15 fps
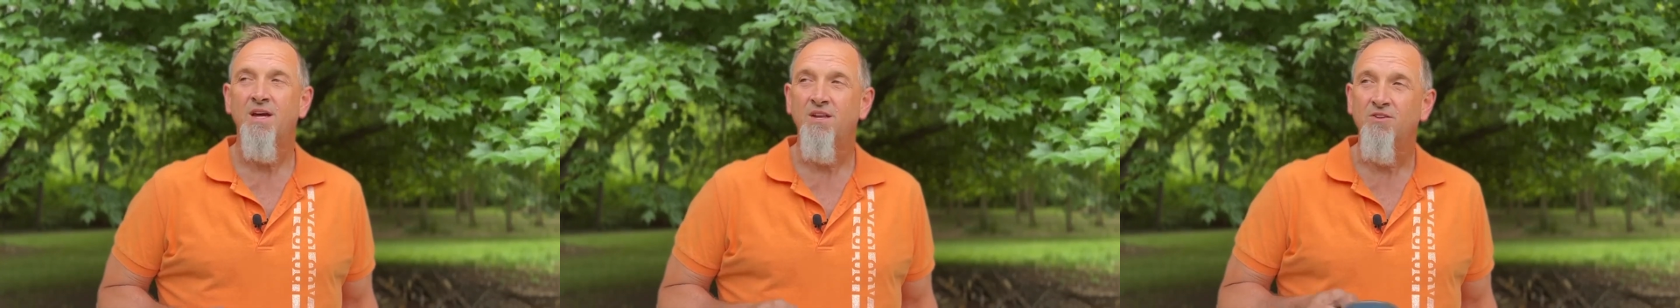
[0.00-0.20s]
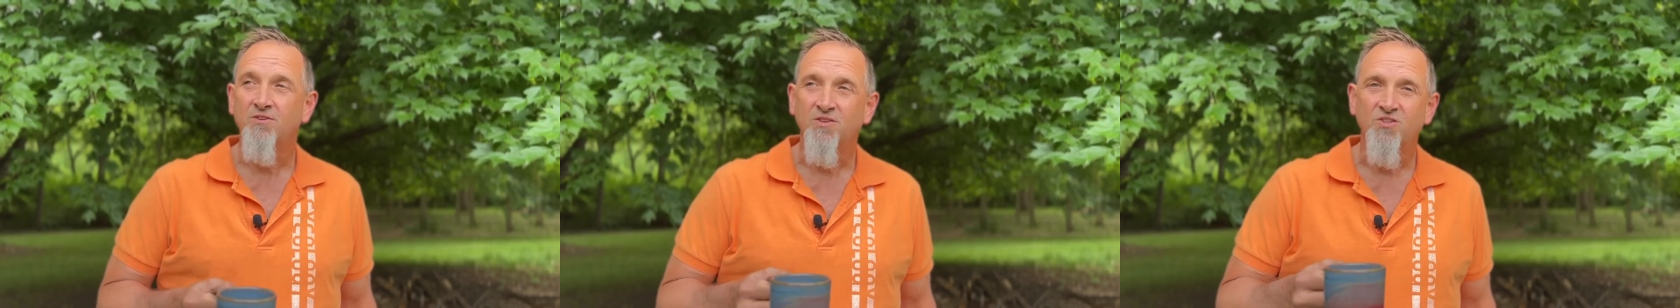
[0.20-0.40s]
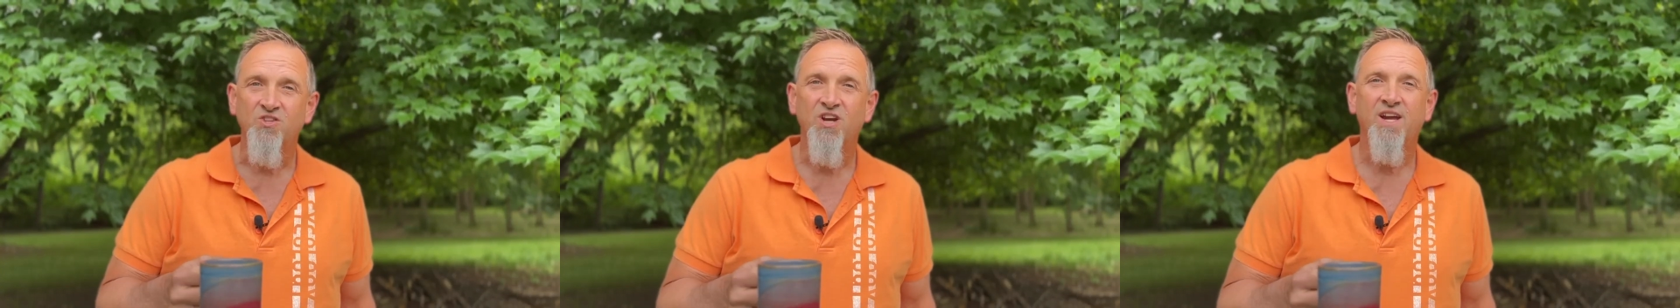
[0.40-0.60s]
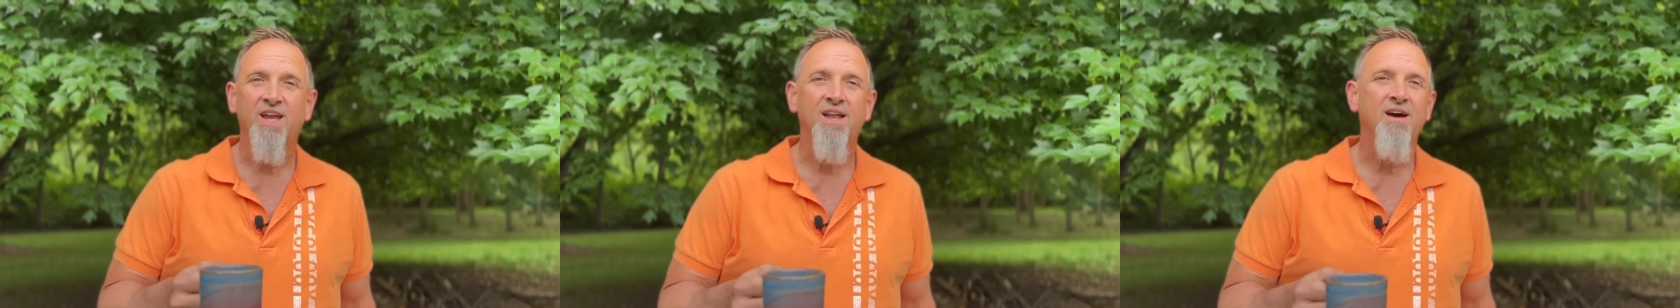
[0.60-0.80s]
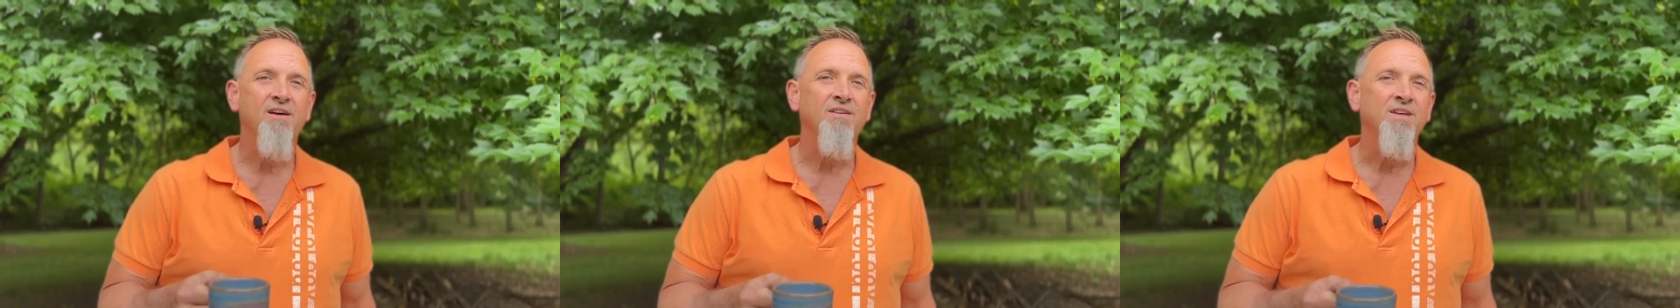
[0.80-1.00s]
and you can check
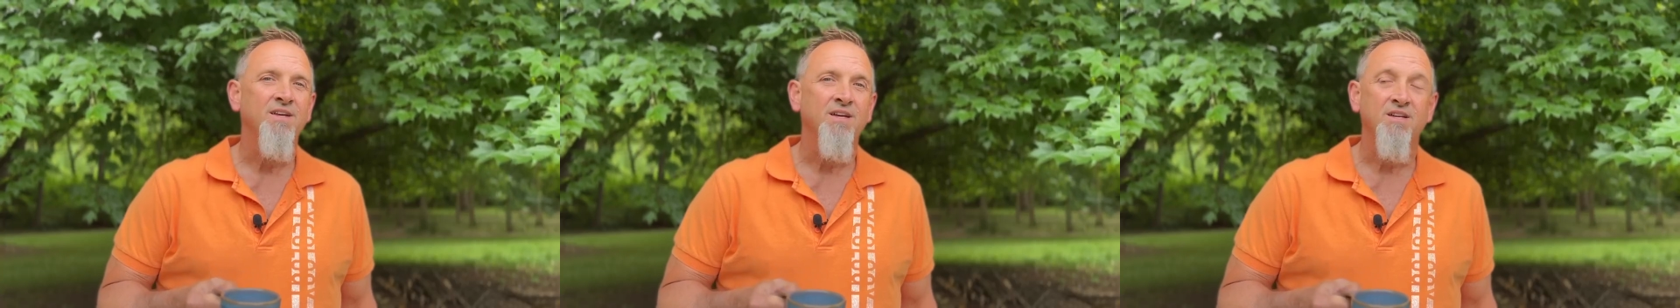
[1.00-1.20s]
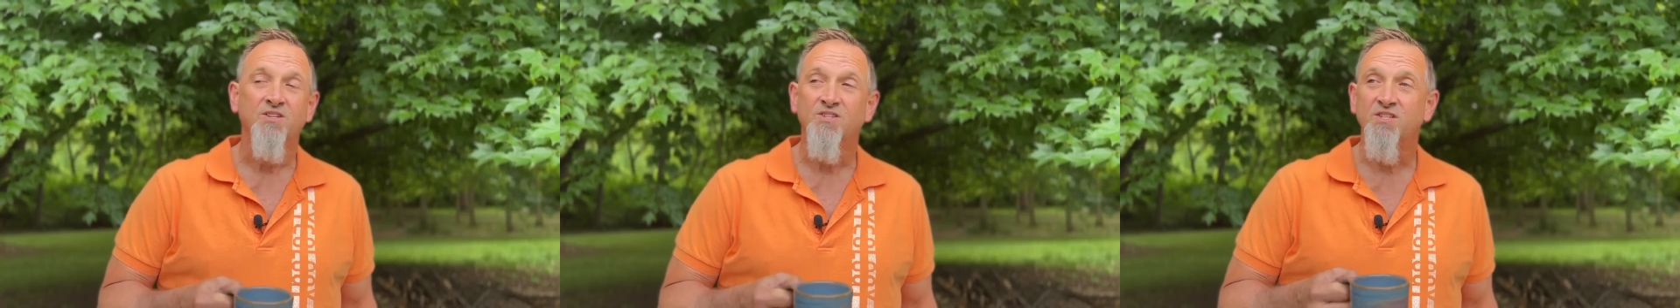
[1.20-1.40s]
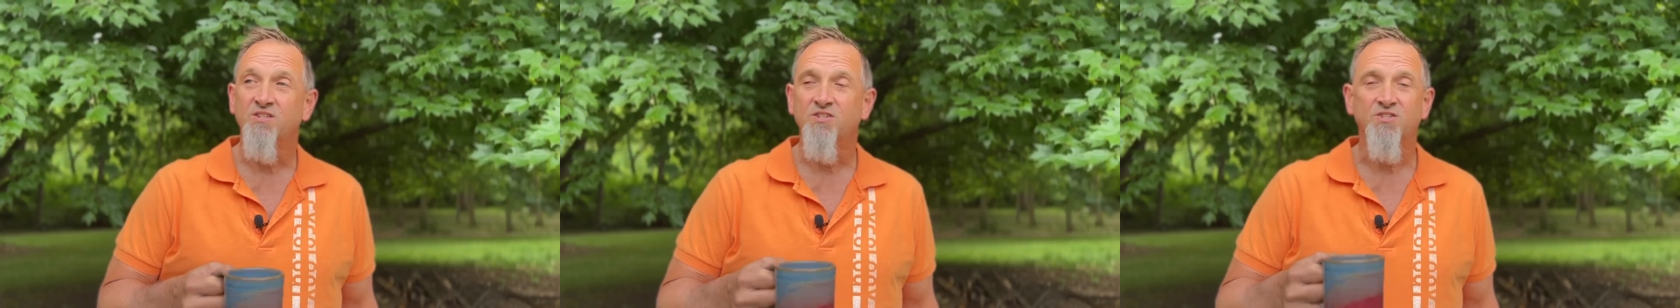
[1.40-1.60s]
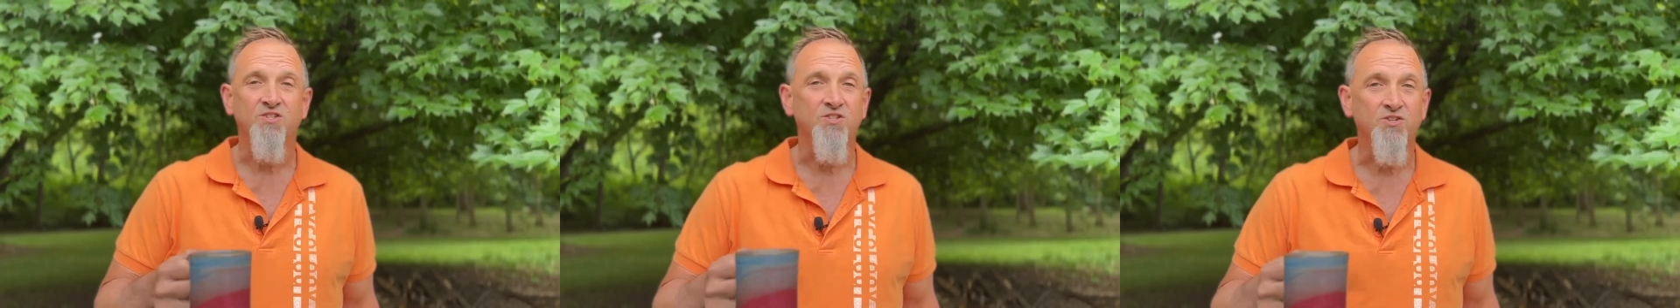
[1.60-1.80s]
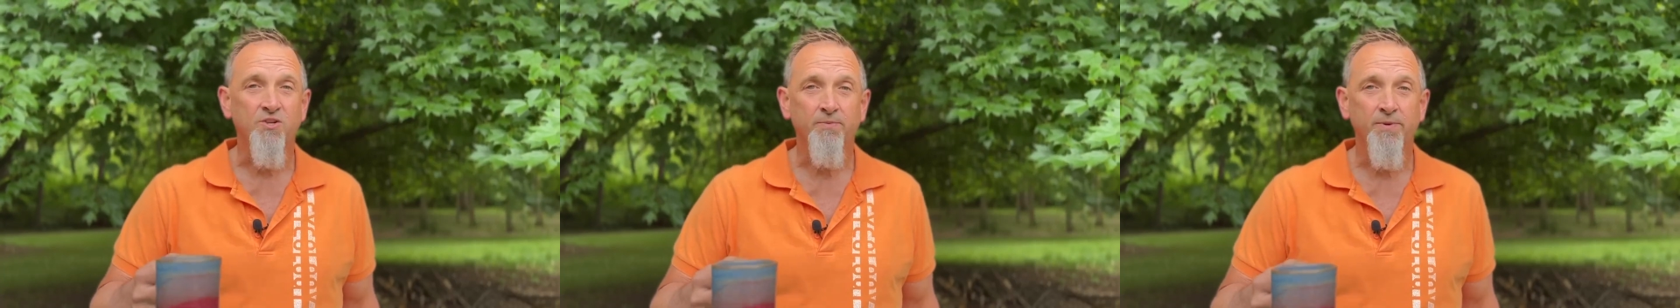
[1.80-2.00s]
it out and see just
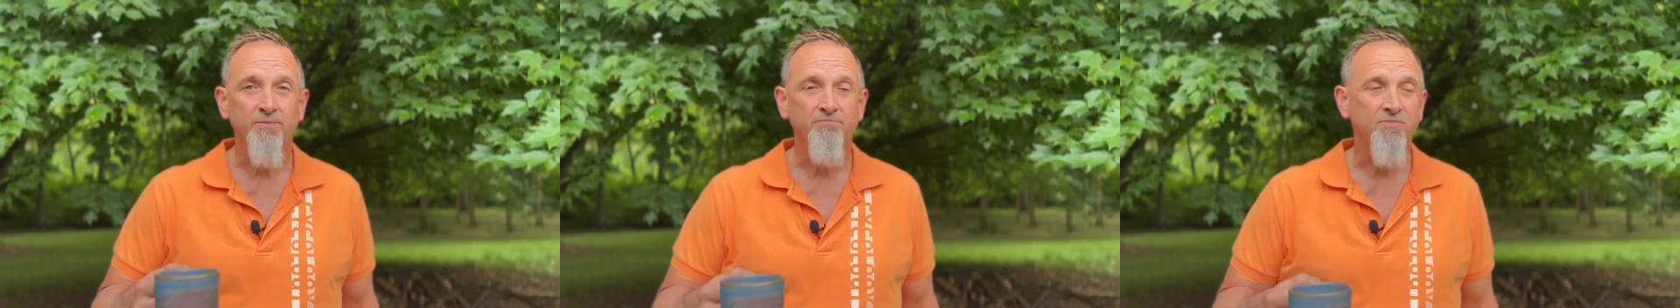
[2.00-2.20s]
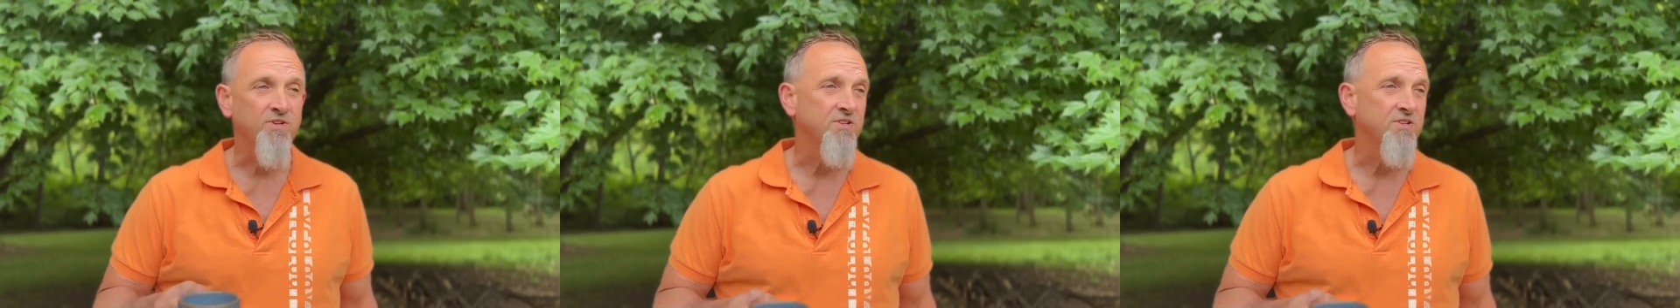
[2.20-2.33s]
the sermon.